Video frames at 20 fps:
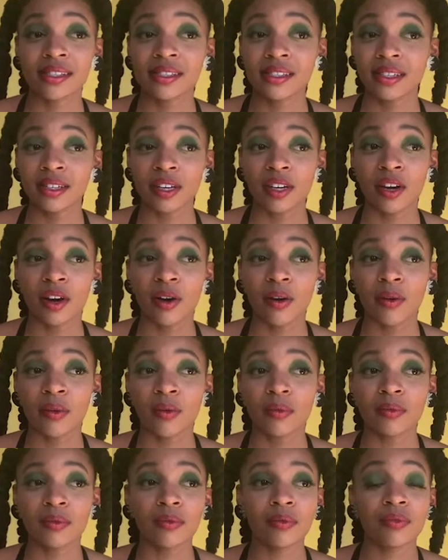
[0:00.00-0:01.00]
you know,
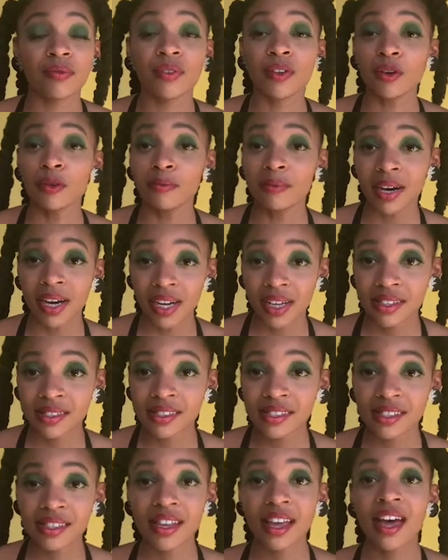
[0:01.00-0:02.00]
few
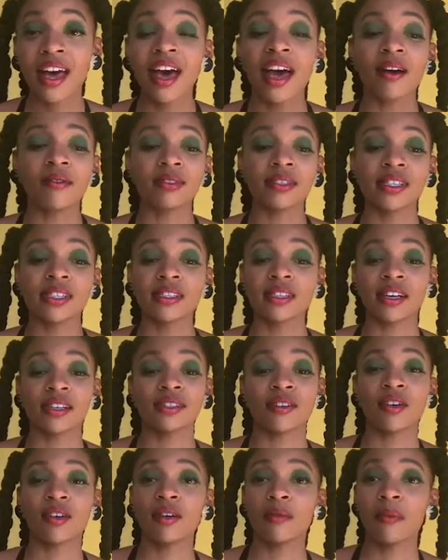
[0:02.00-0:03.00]
months, ever since I
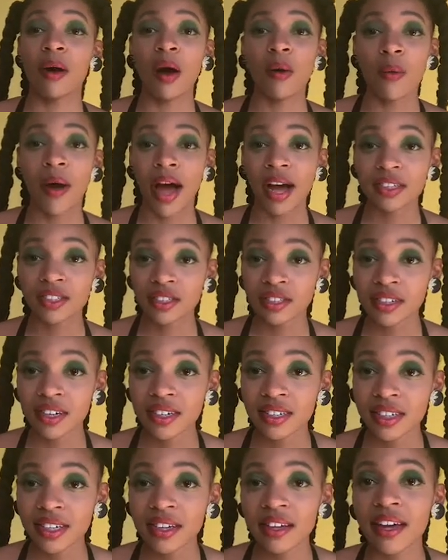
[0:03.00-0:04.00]
started my wax
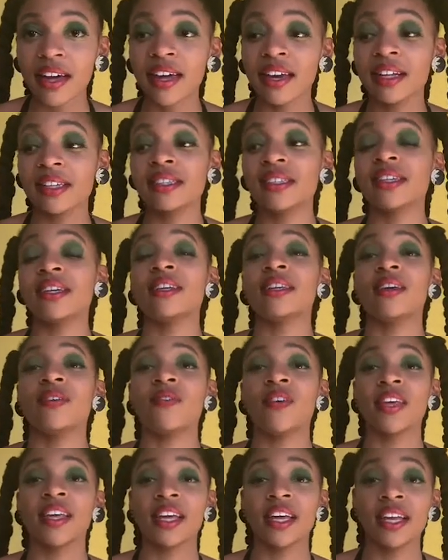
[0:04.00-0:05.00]
journey, and it
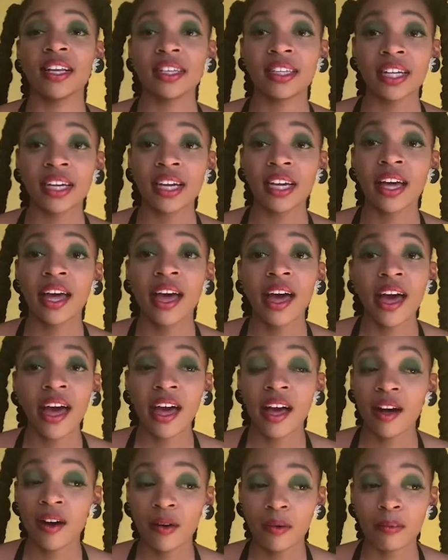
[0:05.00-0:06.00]
significantly
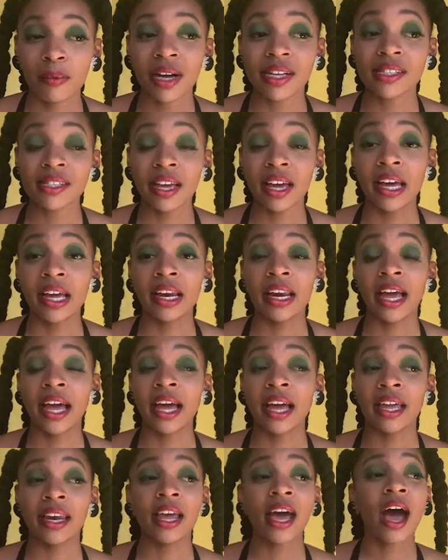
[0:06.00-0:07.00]
helped my skin.
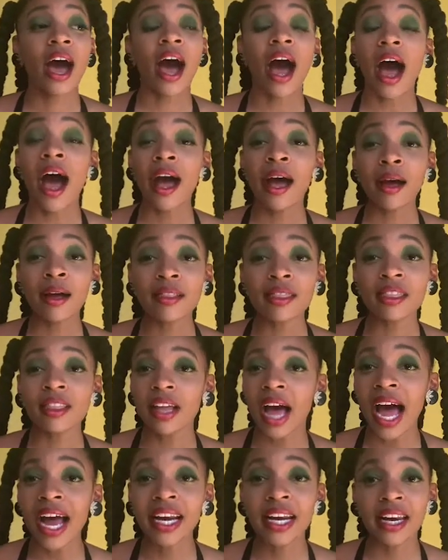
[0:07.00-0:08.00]
And I
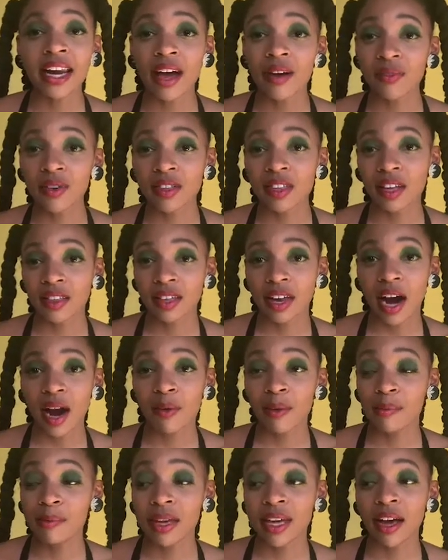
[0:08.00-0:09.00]
never thought that I
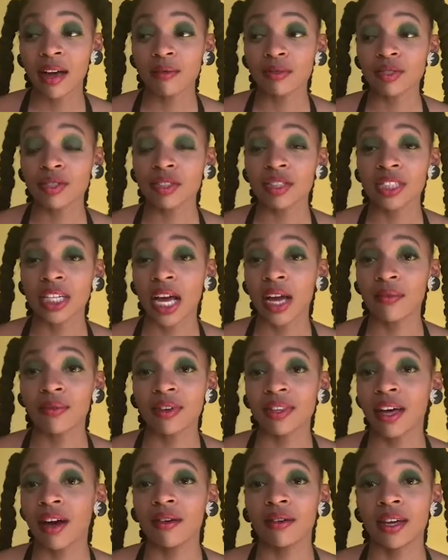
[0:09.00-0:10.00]
would be able to shave
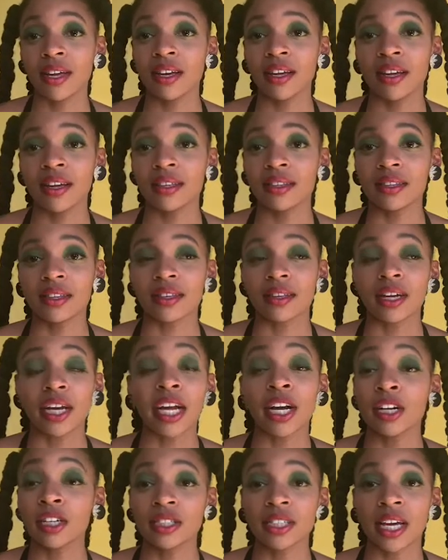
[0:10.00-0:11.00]
without getting
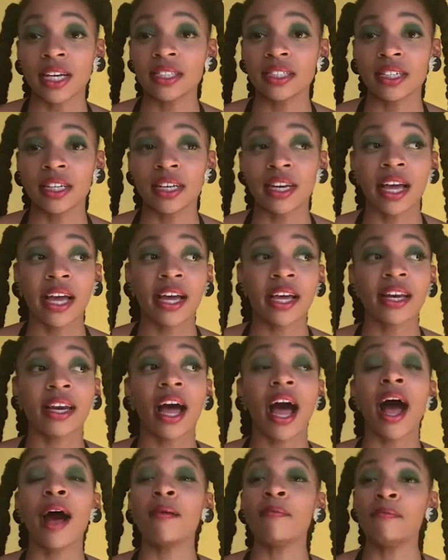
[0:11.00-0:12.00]
irritation, and
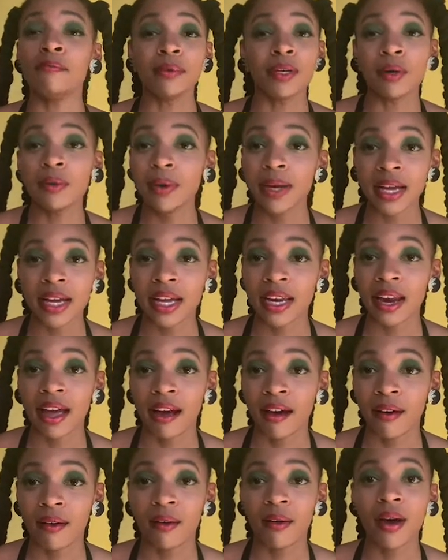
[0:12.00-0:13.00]
I'm doing it
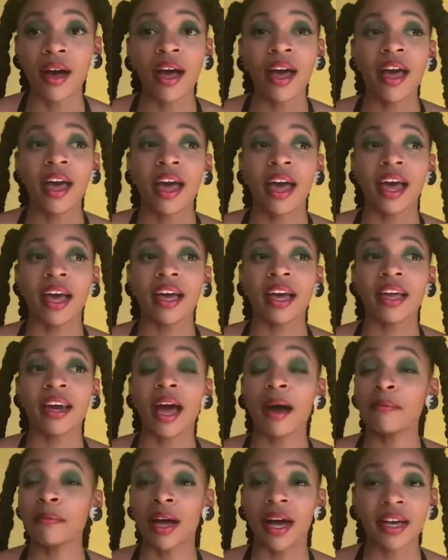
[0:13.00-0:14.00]
now, and
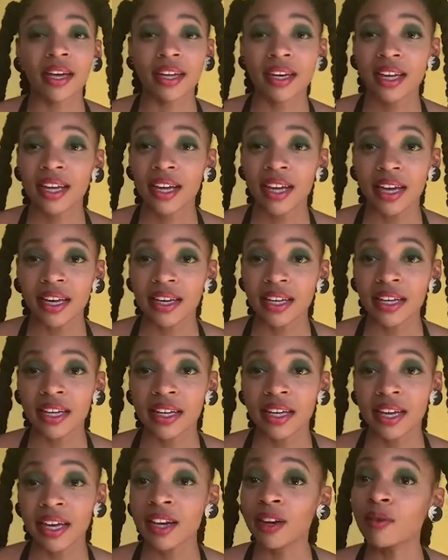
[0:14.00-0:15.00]
I'm not getting any
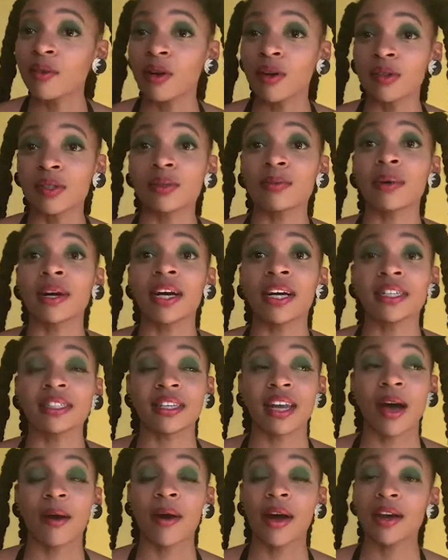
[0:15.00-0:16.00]
ingrowns, because
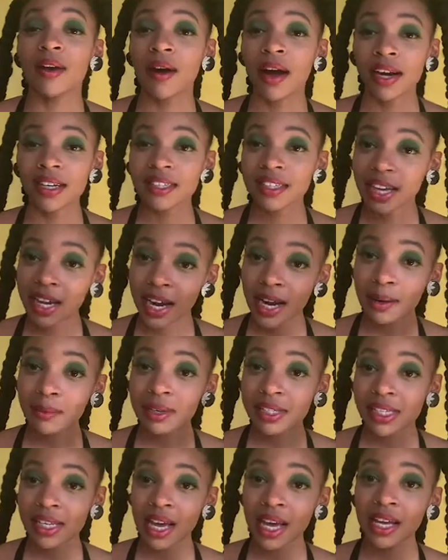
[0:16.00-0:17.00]
now I know how to take care of my
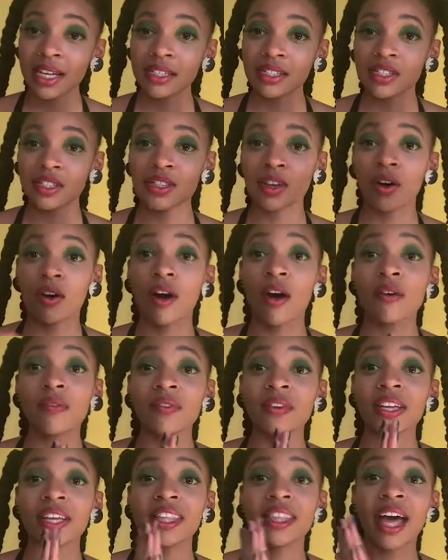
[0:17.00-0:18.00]
skin. So
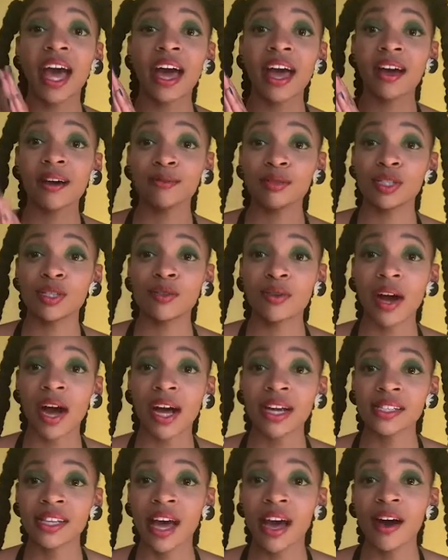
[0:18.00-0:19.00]
hopefully that helps you
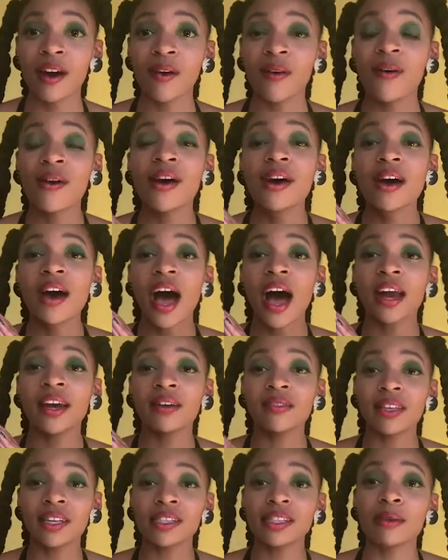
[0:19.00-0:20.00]
guys out. I know
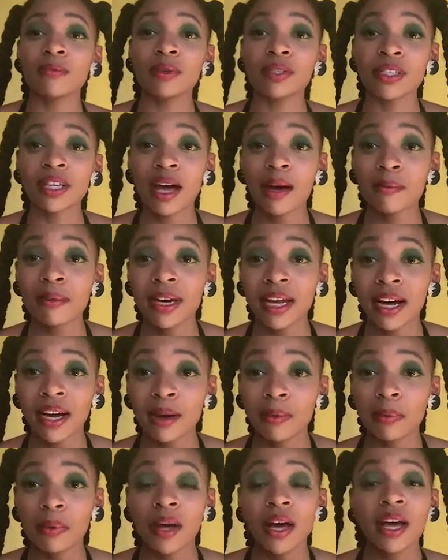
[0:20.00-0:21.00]
the summer's coming
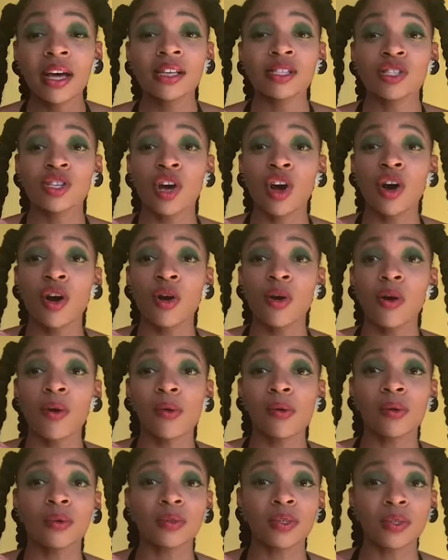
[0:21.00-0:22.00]
up,
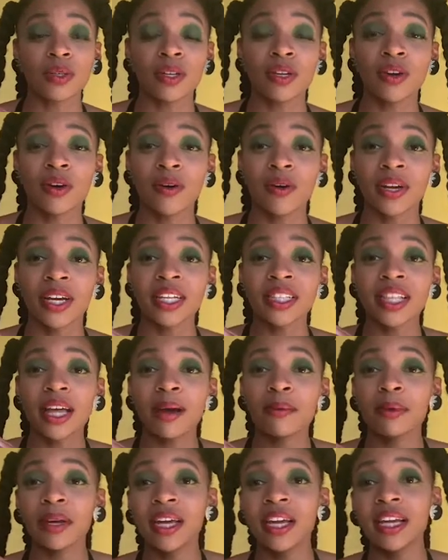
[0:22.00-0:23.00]
so you know, get that
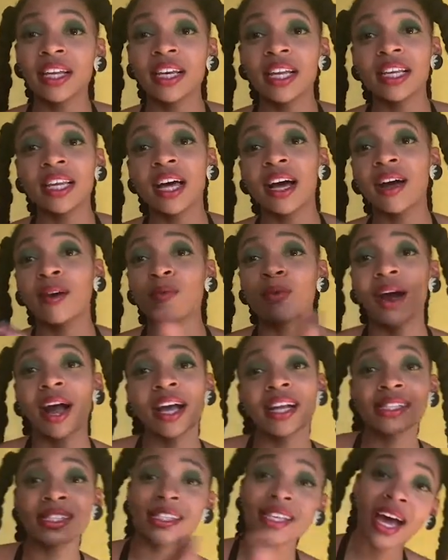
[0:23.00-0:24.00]
bikini line right
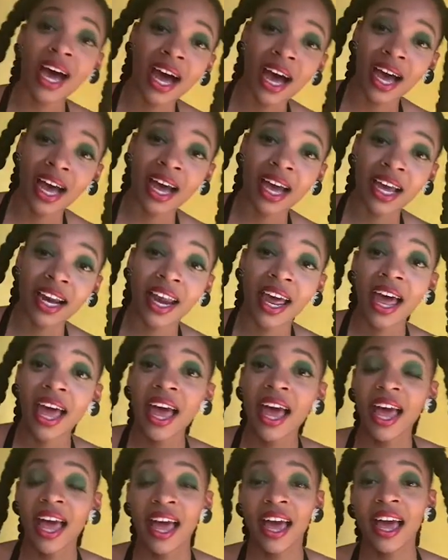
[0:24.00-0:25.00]
and tight,
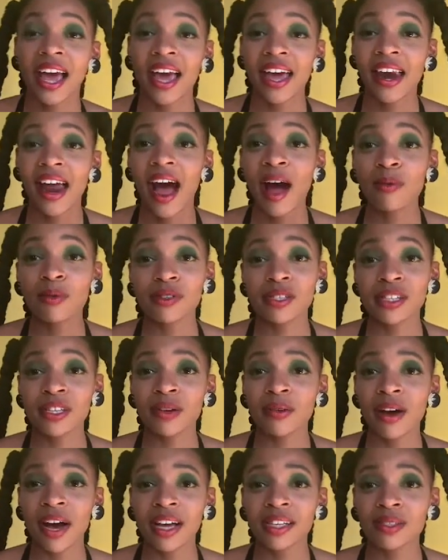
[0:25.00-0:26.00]
and I will see you
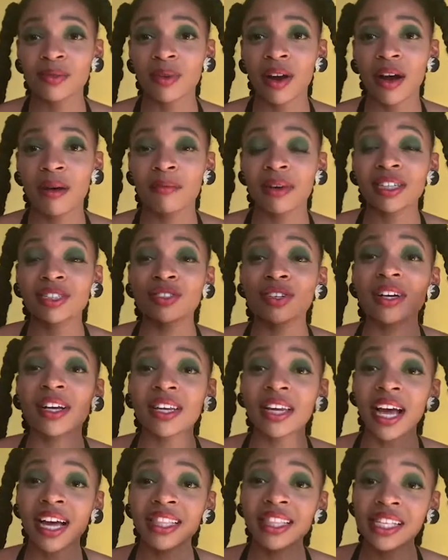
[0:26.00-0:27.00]
guys around. Make sure to
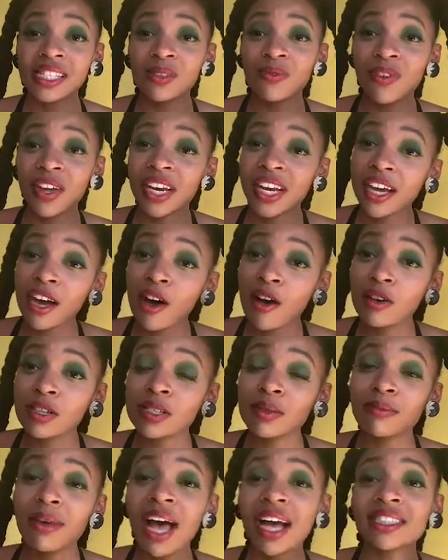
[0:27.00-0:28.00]
like this video,
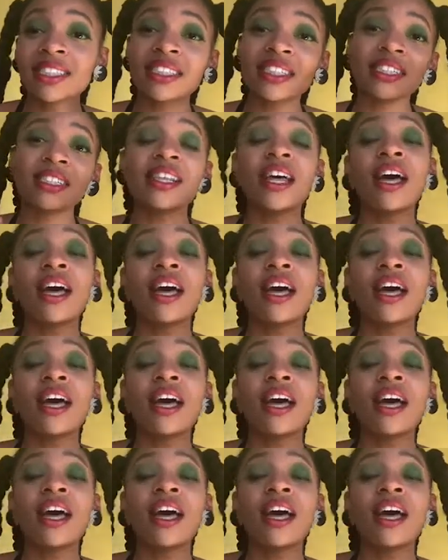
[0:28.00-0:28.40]
smash the